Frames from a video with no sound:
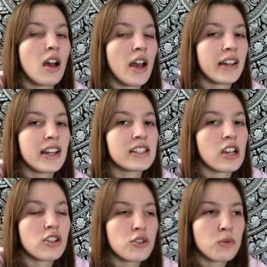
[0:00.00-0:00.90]
Hi guys,
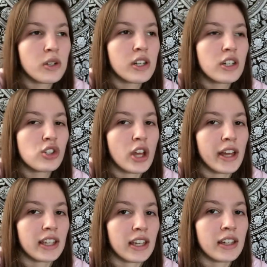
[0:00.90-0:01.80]
I just wanted to
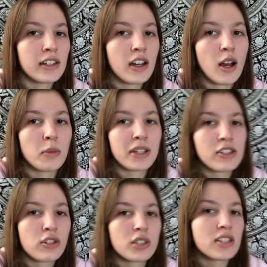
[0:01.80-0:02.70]
check in.
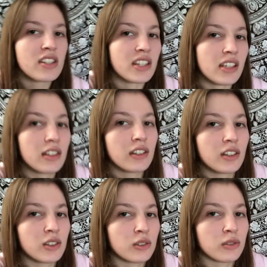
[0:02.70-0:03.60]
As you can see
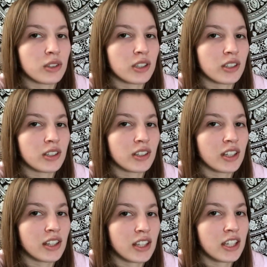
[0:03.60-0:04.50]

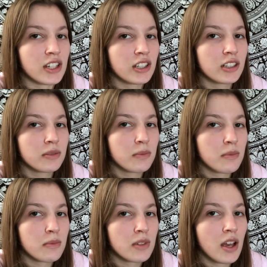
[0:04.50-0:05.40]
over here,
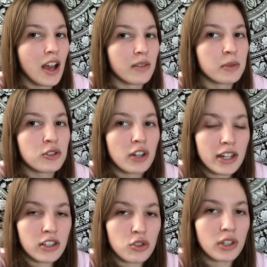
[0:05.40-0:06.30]
I've been
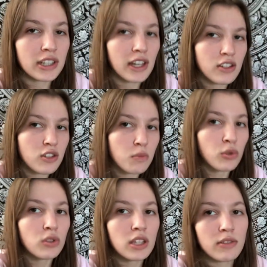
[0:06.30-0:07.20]
trying to drink that
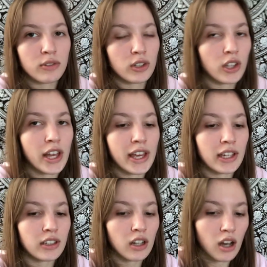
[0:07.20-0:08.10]
smoothie for
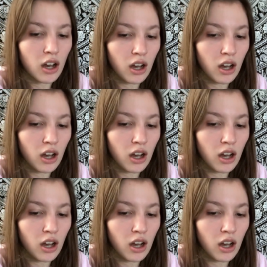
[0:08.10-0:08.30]
like 2